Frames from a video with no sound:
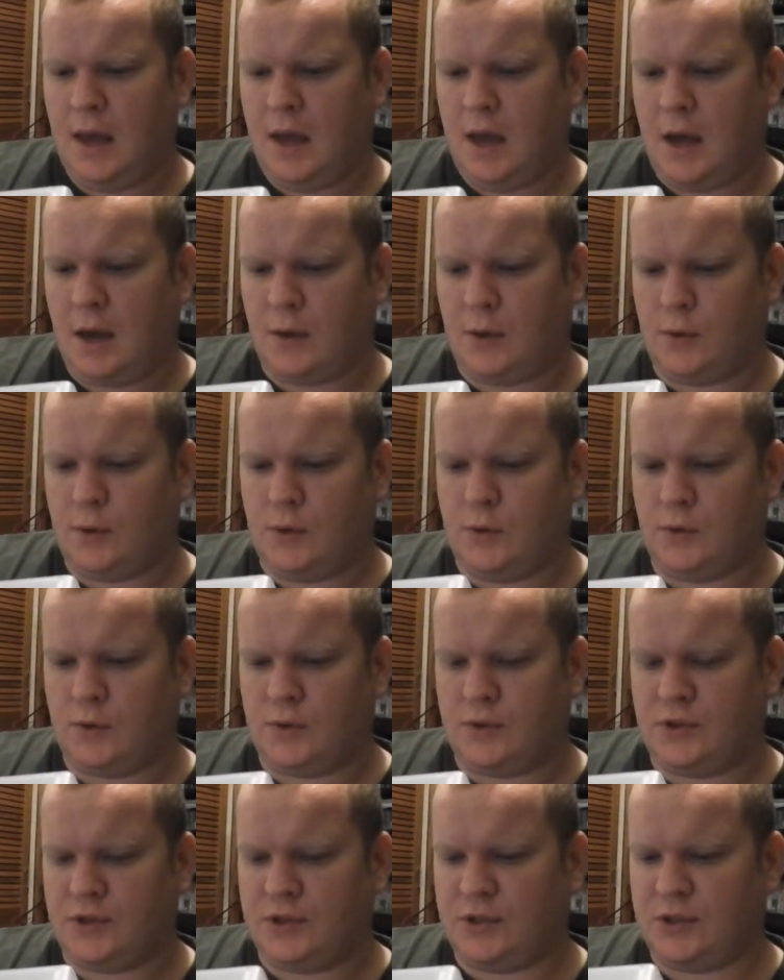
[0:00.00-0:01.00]
Of
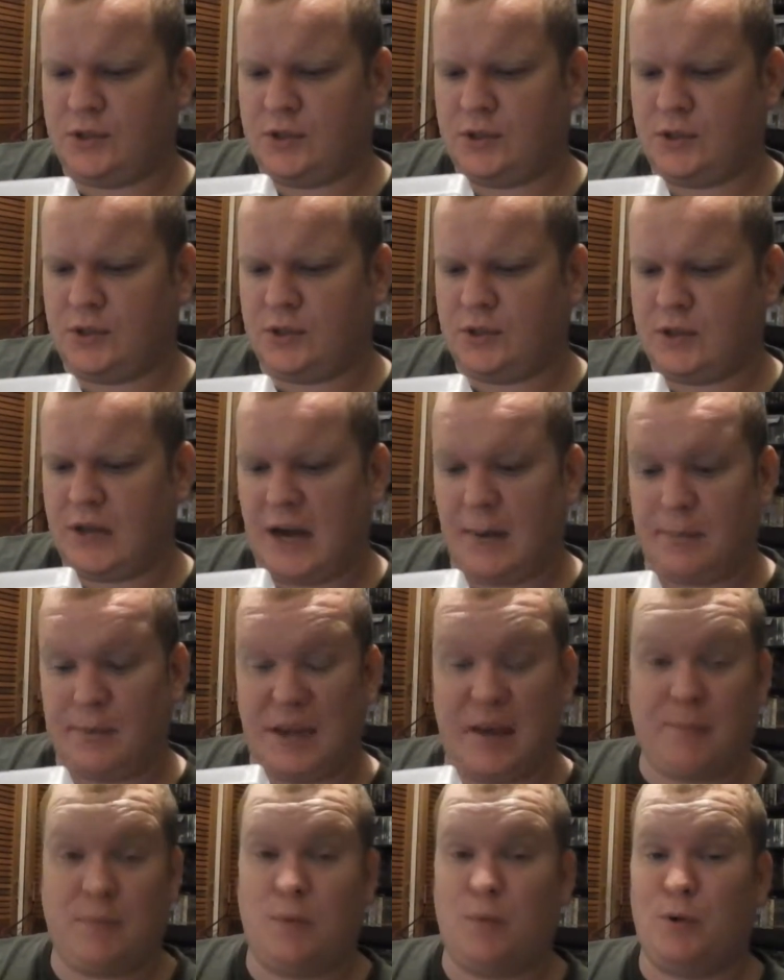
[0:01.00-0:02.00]
course,
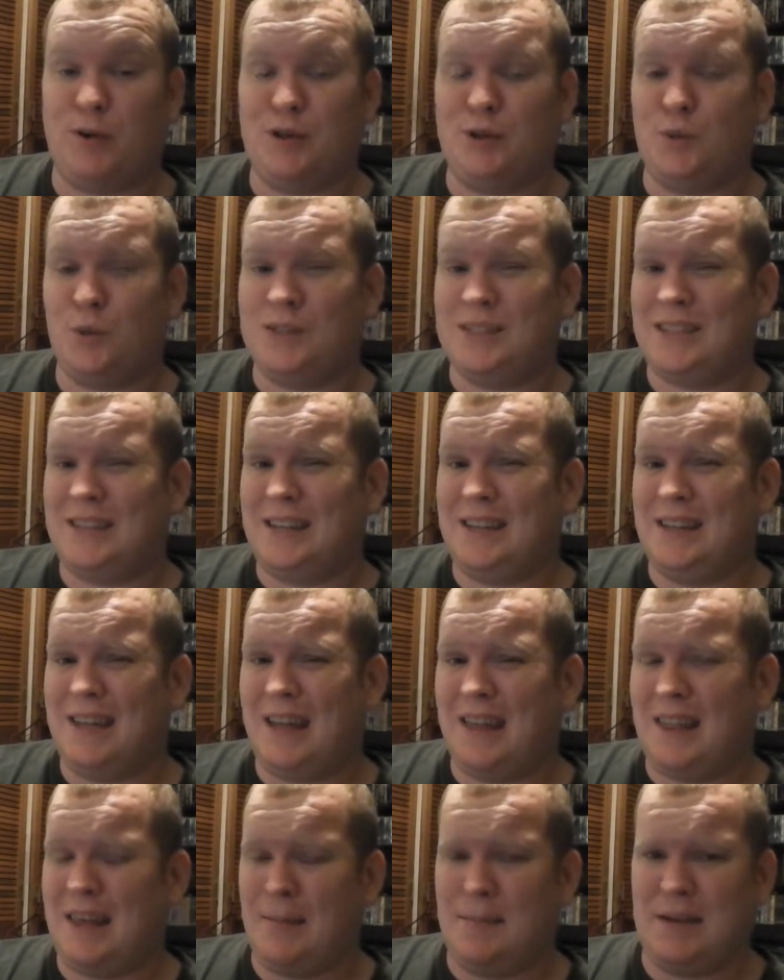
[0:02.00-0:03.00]
Captain Bridger wasn't
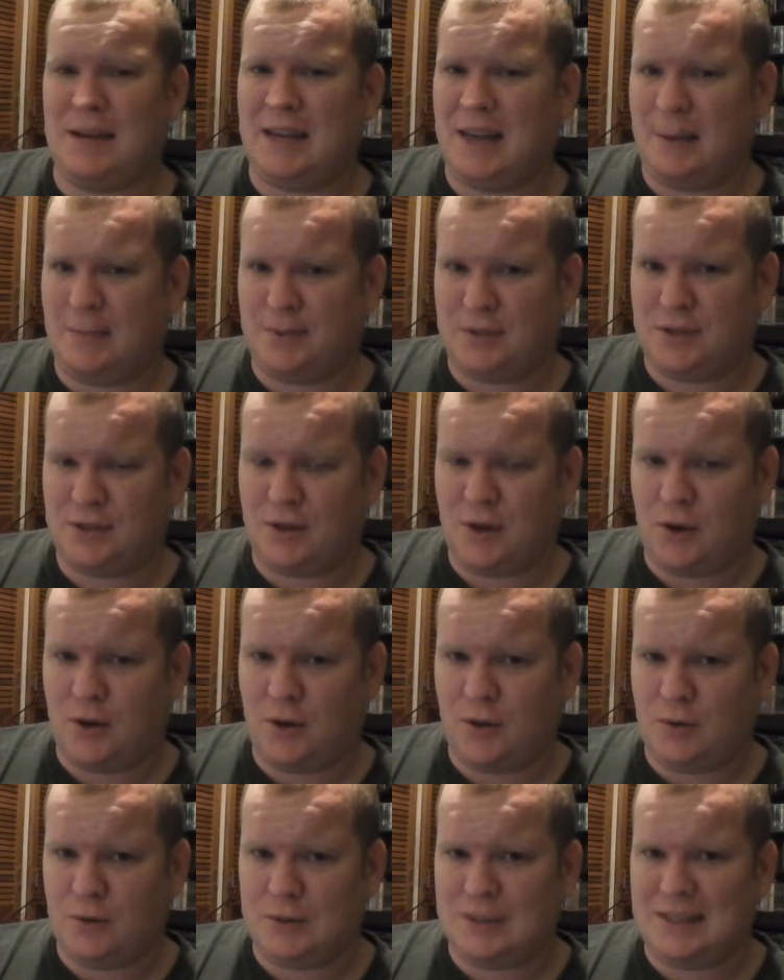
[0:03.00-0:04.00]
in that many
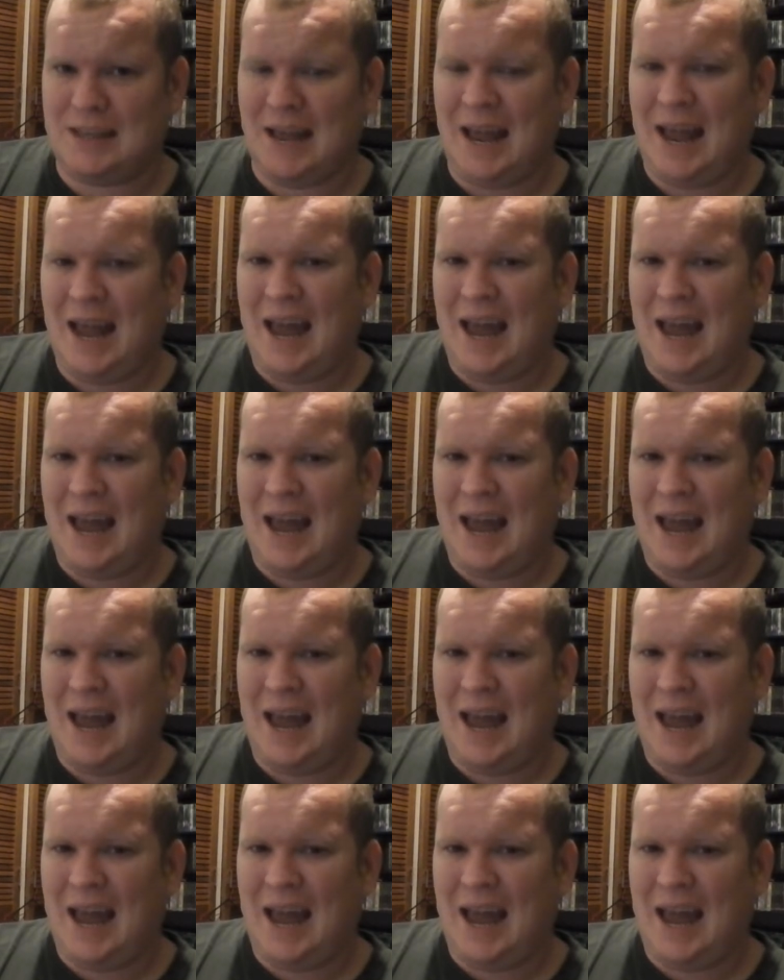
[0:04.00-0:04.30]
episodes.